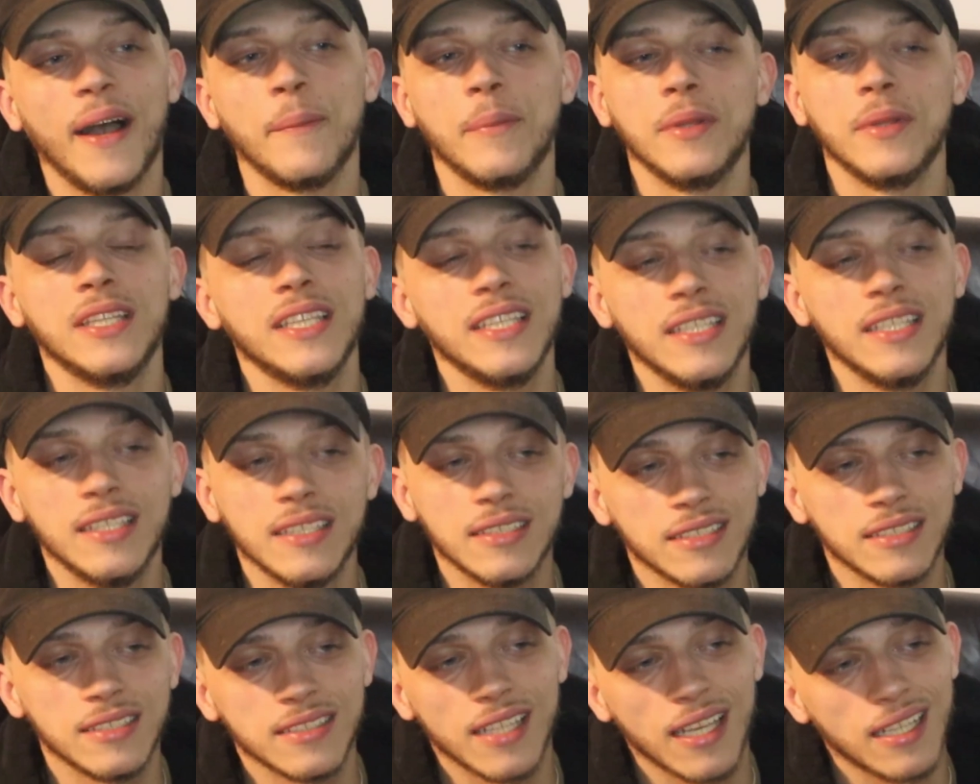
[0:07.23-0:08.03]
I believe
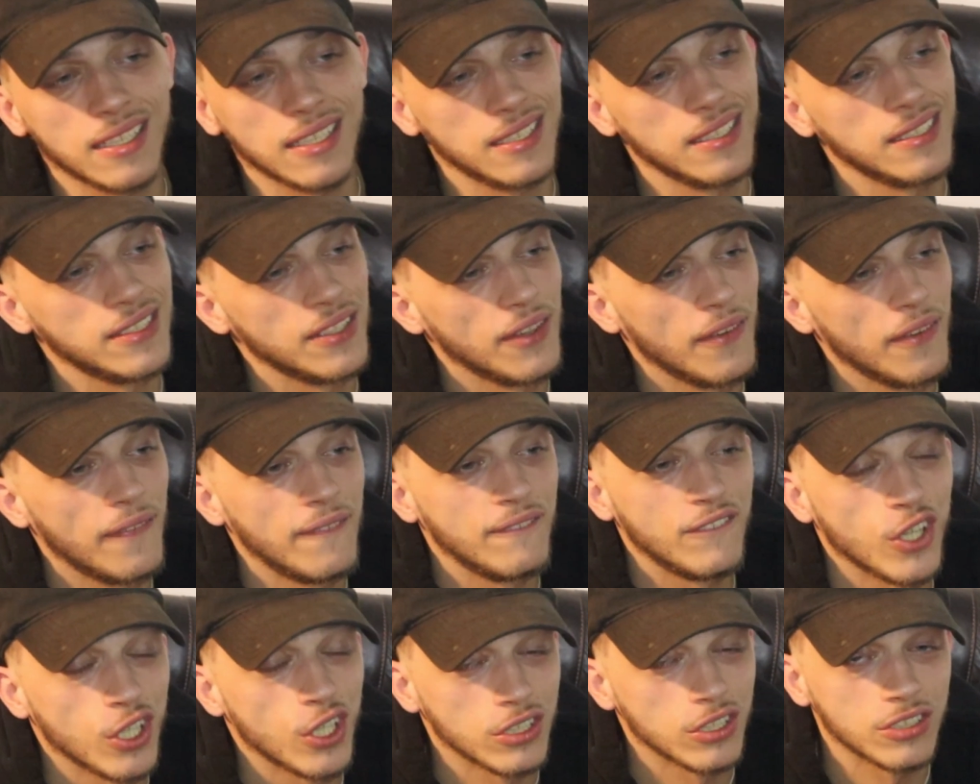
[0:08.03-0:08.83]
this is actually the
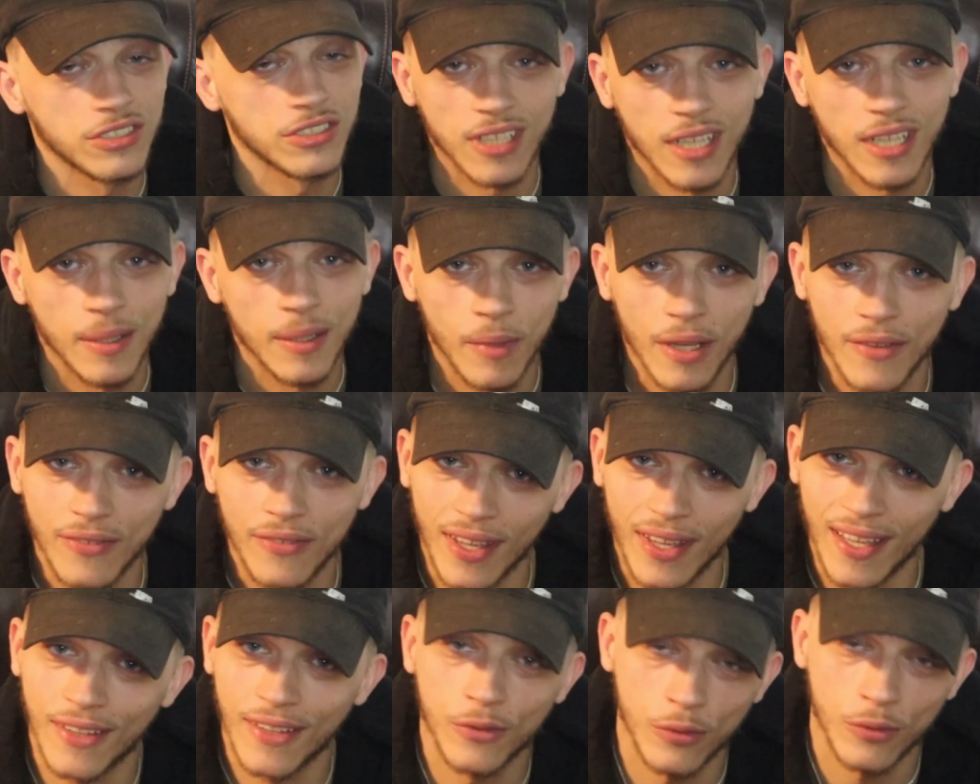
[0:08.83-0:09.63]
first time
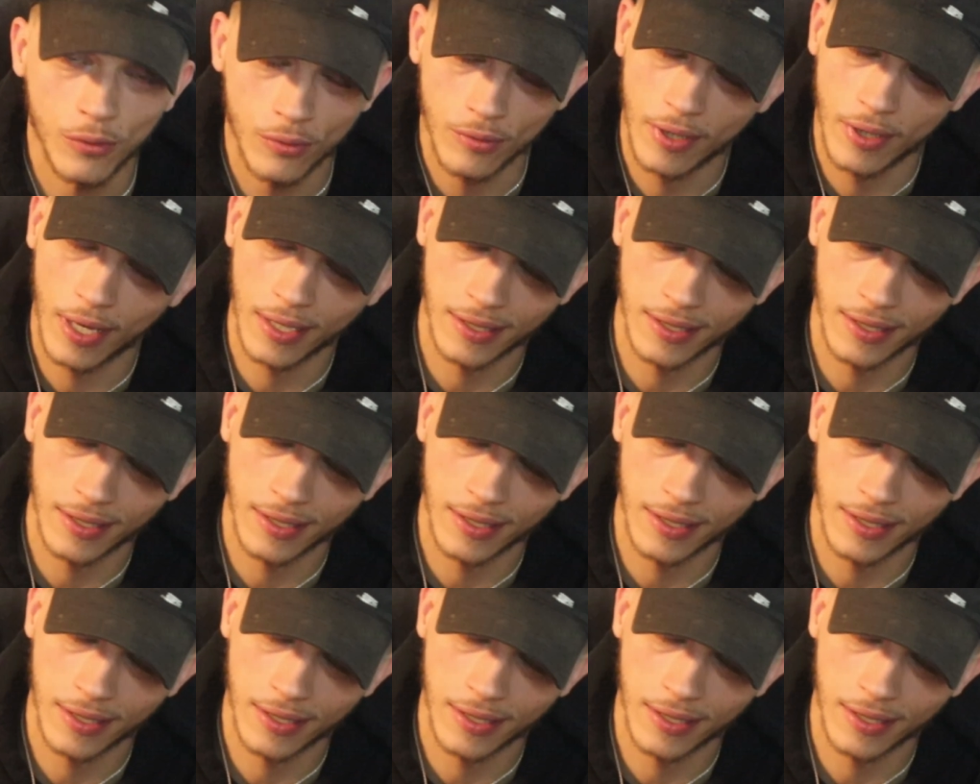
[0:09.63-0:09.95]
I've ever